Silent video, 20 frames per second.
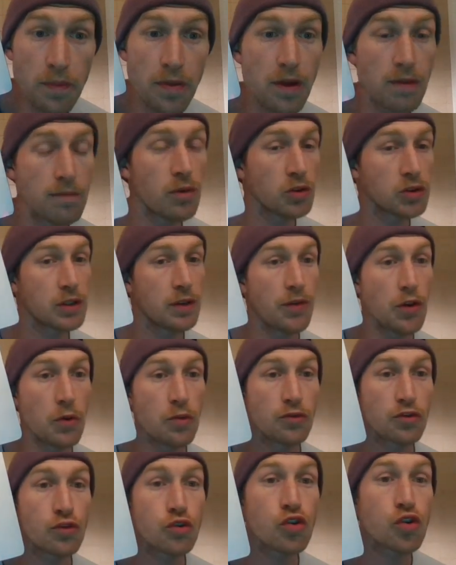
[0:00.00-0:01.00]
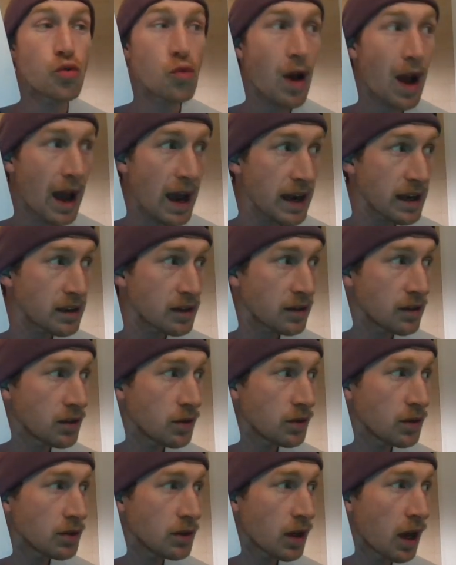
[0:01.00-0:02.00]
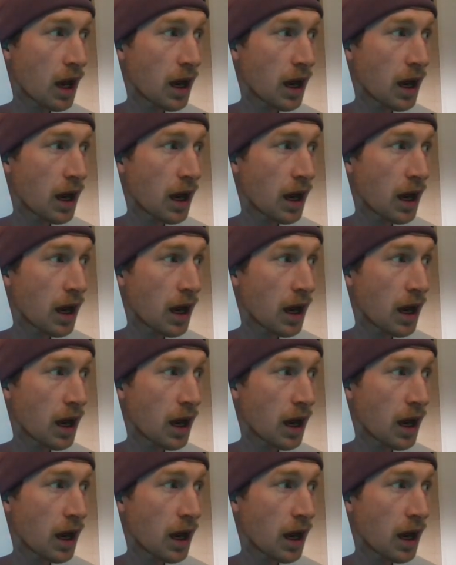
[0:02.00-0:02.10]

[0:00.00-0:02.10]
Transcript: that most of you tried to